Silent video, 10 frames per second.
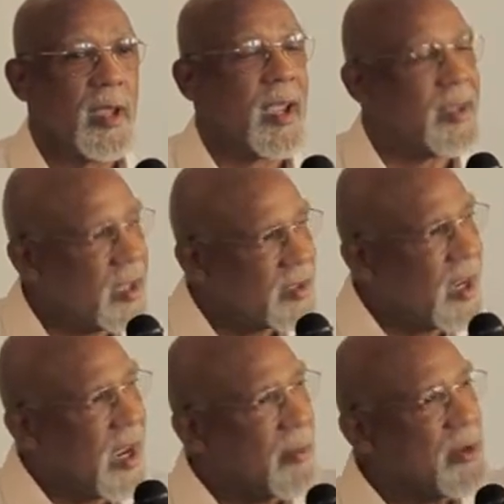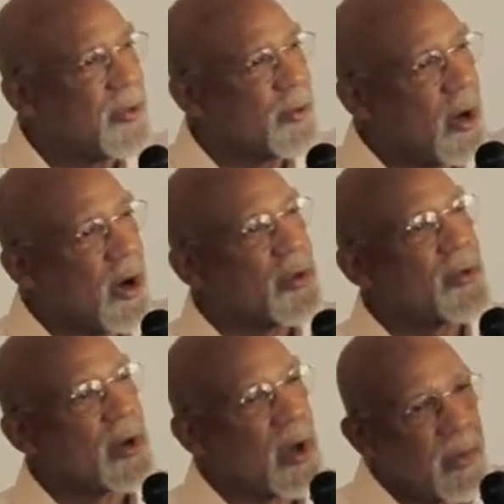And then to have these drugs
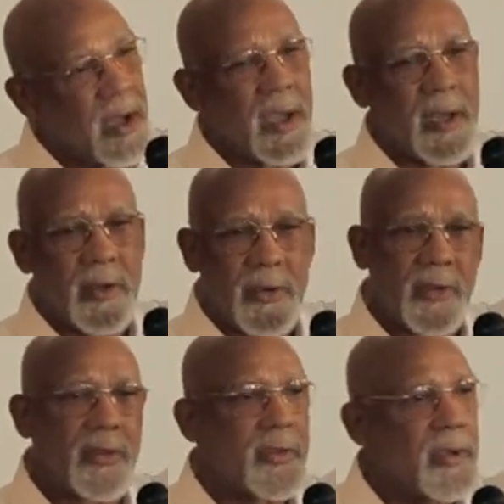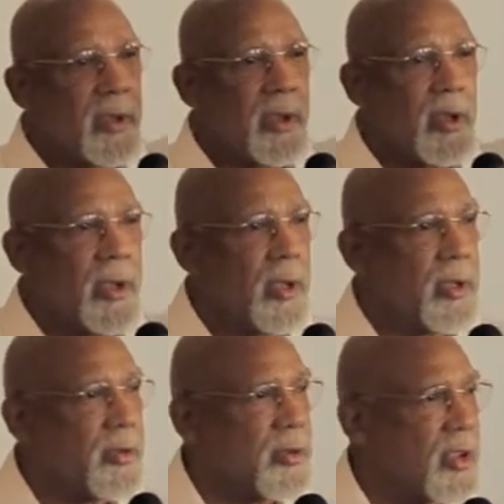to come in and just
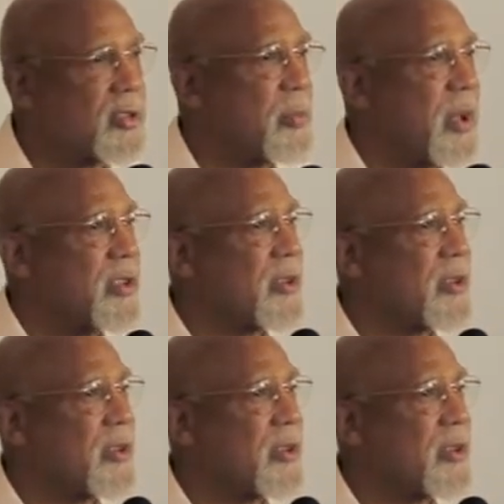dissipate